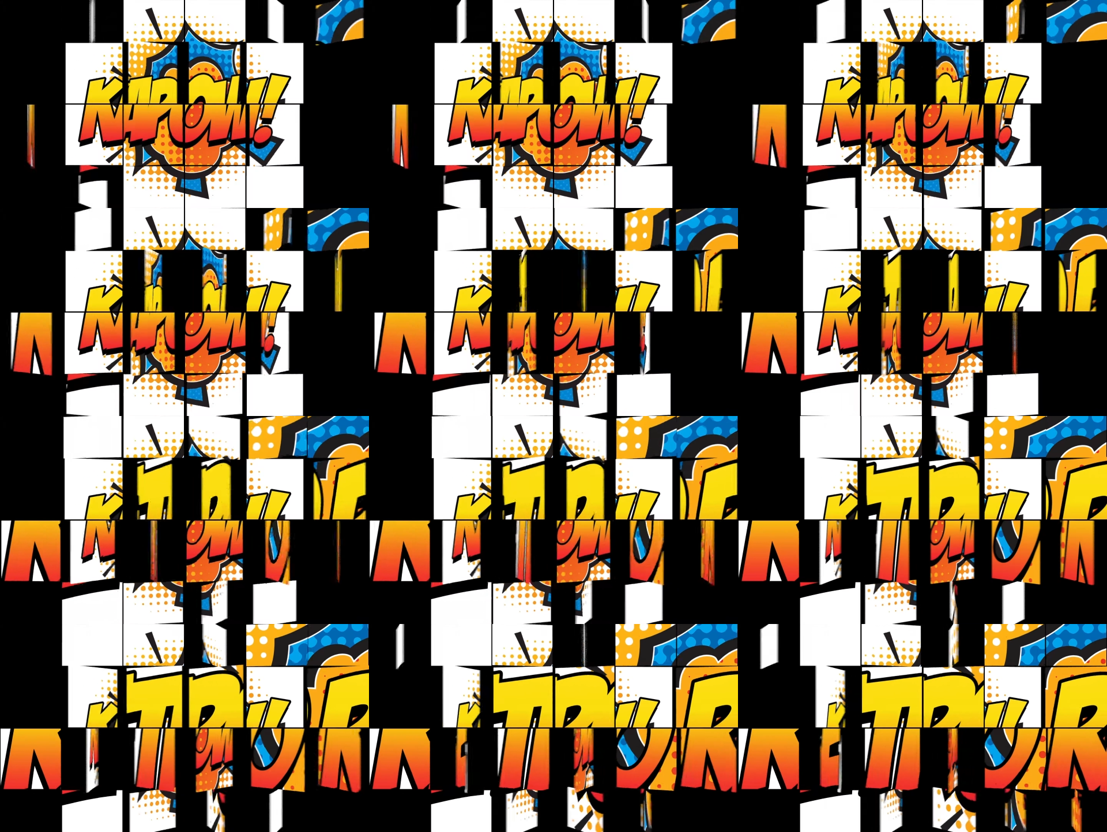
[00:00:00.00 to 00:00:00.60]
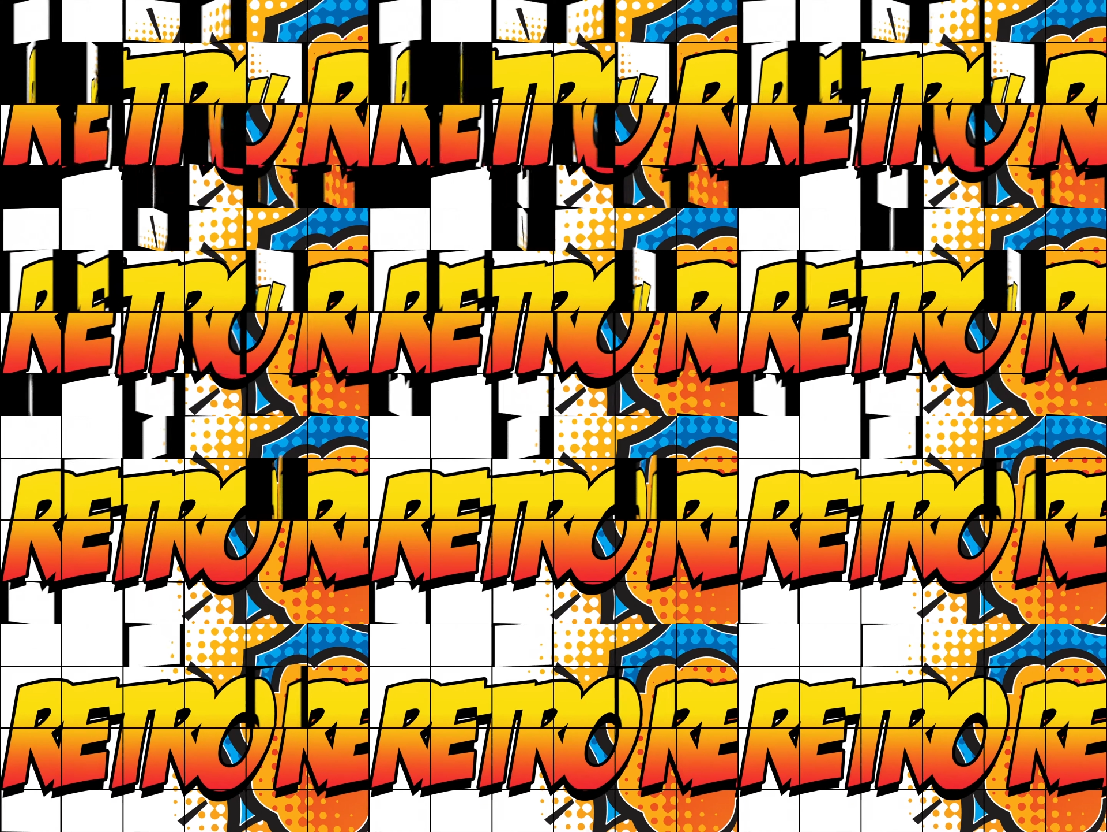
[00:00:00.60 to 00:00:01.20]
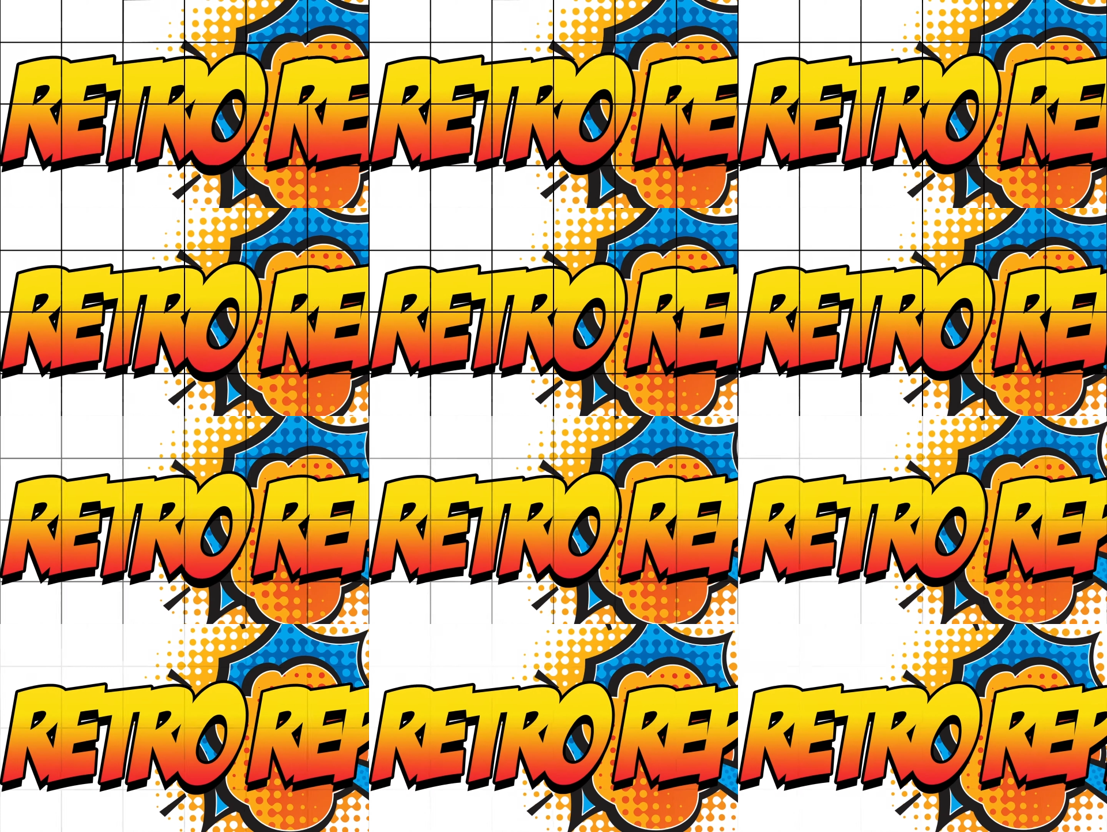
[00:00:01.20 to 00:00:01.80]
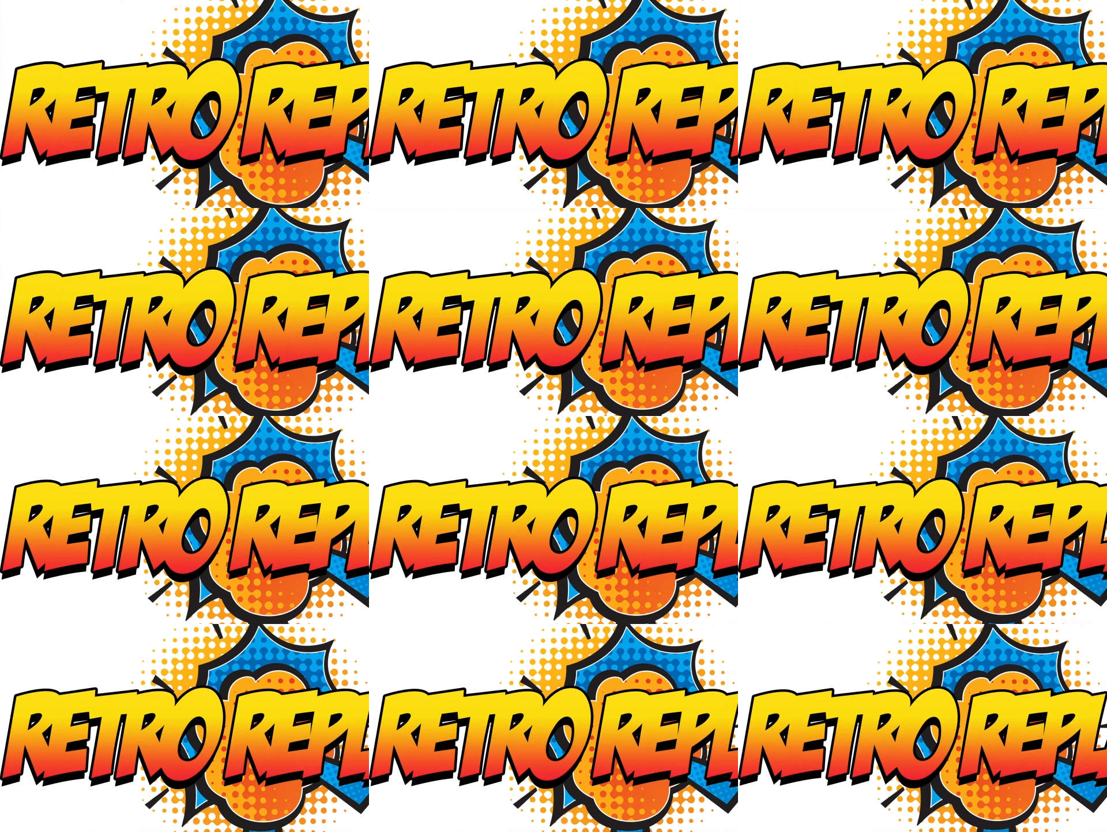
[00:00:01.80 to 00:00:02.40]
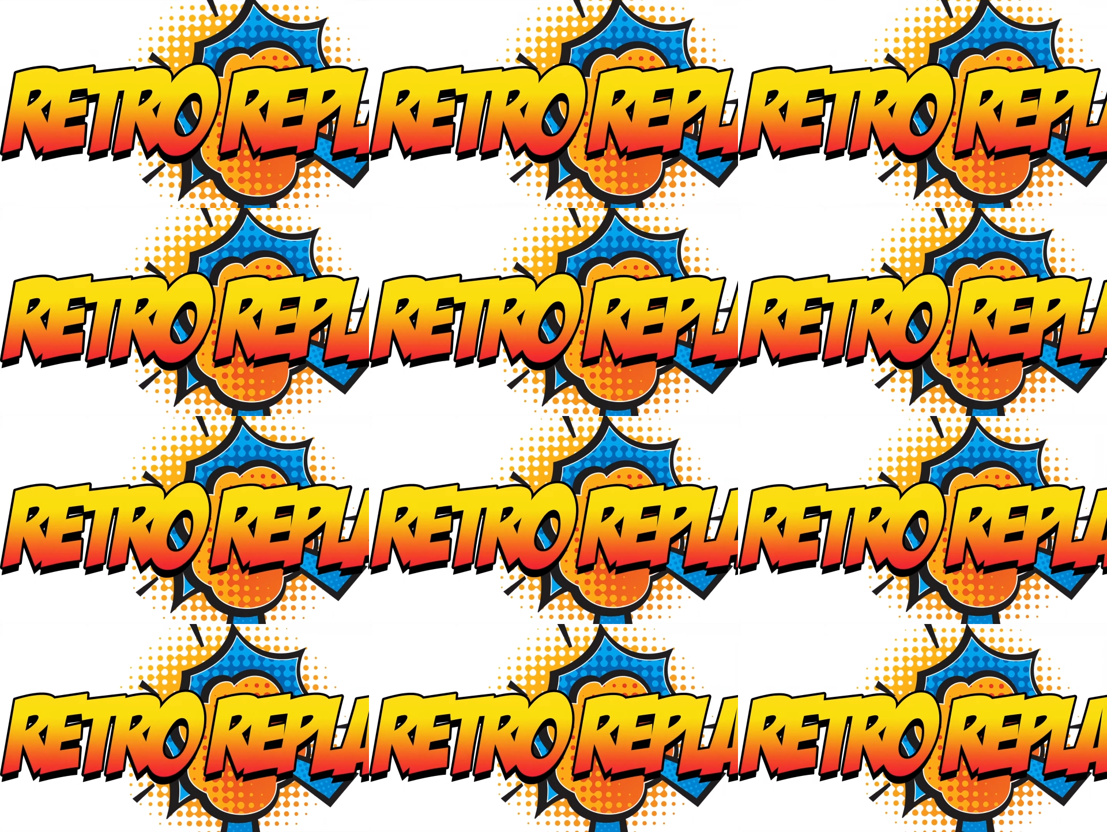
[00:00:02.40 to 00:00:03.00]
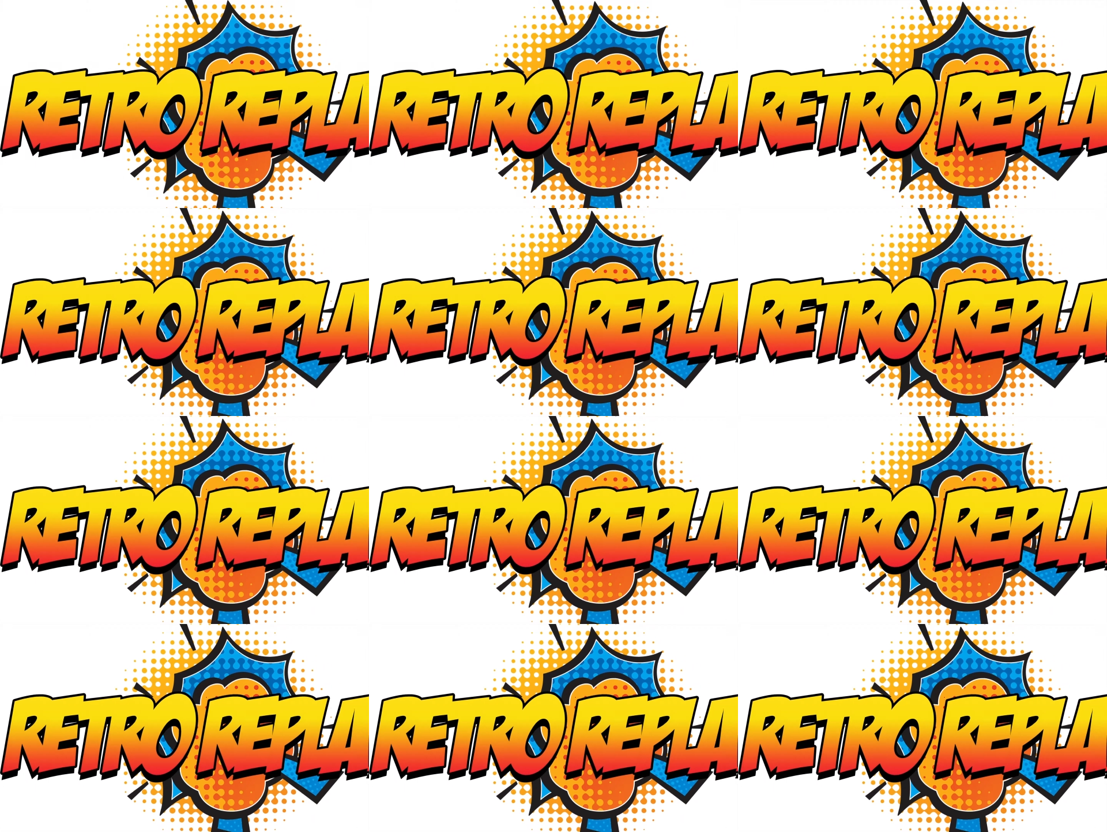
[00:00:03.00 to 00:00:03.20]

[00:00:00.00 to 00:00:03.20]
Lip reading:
Nobody's mouth can be seen.